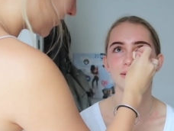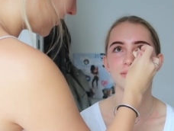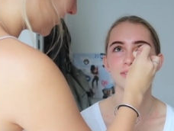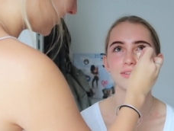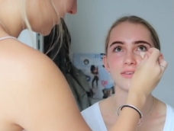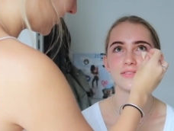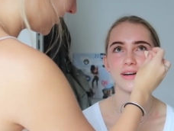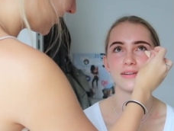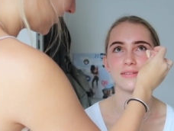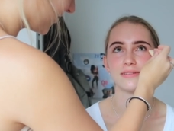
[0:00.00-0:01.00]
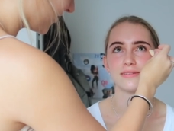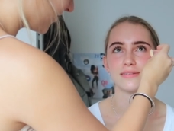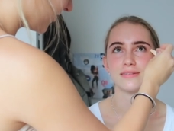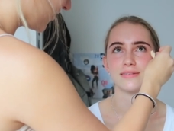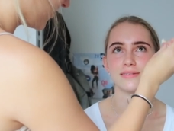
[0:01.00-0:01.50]
That was so fun.
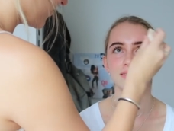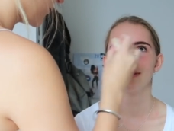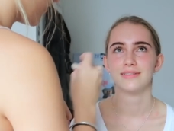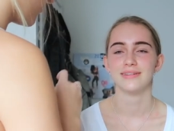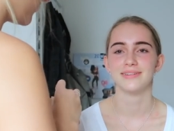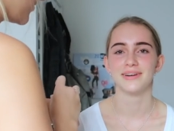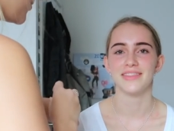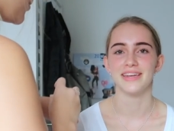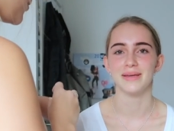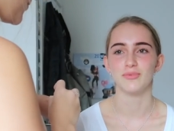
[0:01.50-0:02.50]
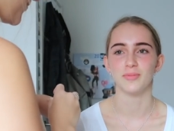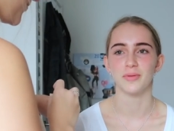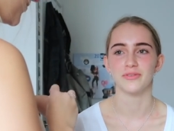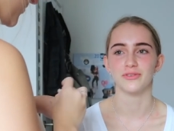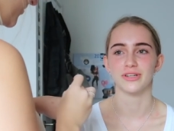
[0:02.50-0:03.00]
And the netball, but
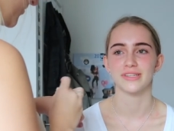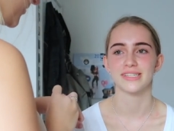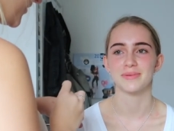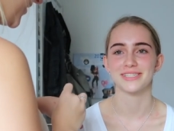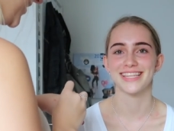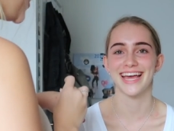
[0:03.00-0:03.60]
we've already established